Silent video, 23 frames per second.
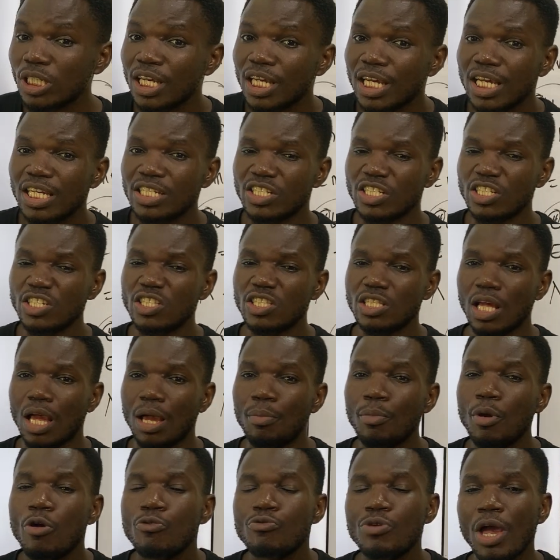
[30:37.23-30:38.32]
A system
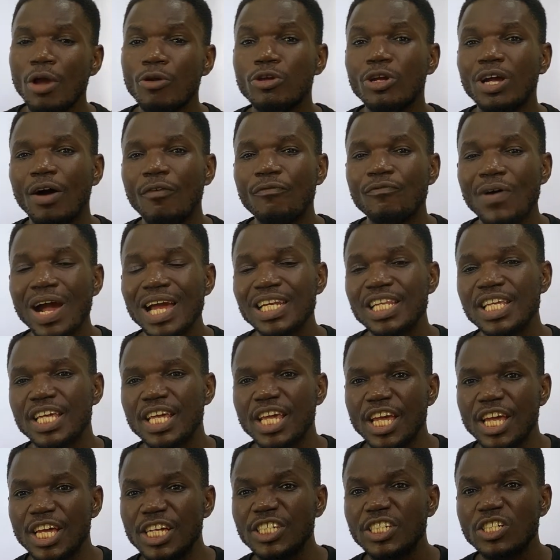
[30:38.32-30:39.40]
where you can find the
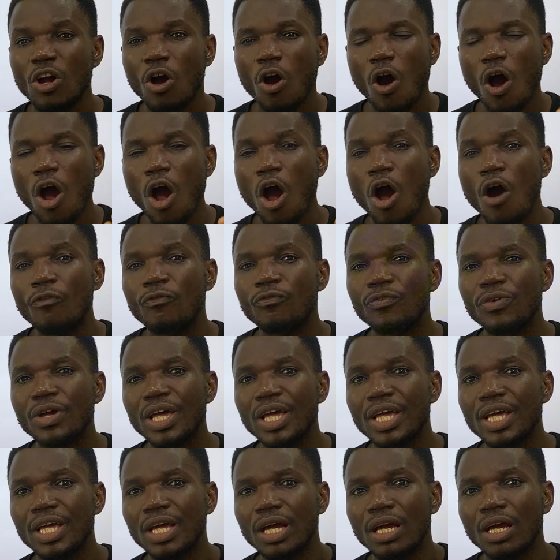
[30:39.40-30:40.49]
age of
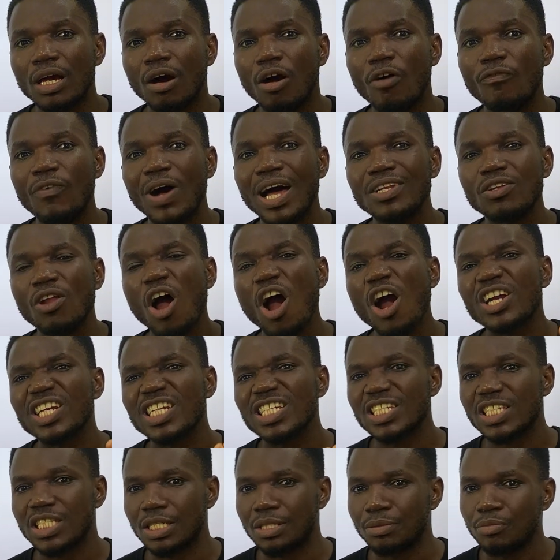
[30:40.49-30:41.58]
an
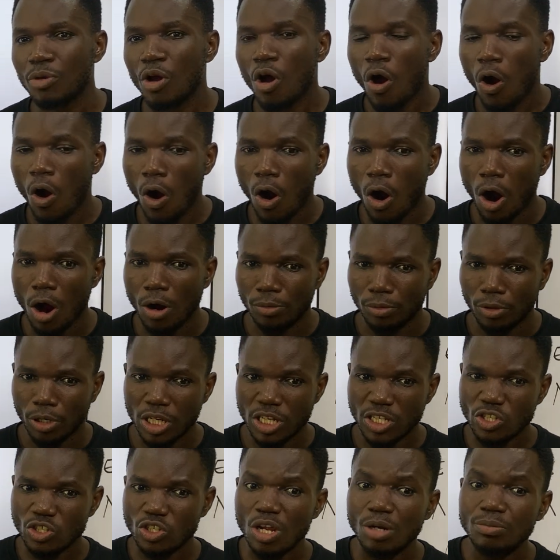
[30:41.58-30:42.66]
organism or a
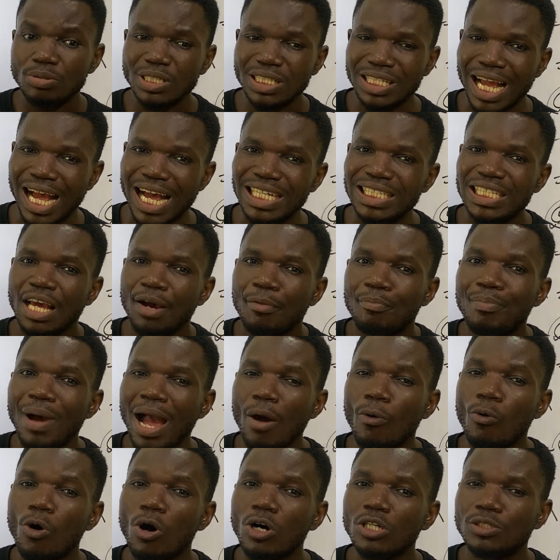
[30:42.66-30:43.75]
substance by
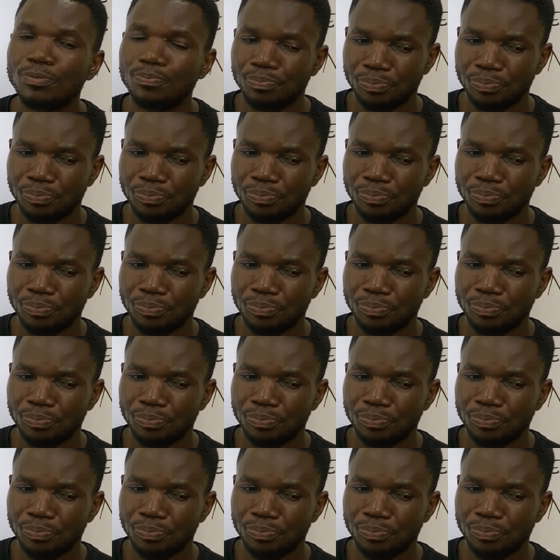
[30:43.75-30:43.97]
what?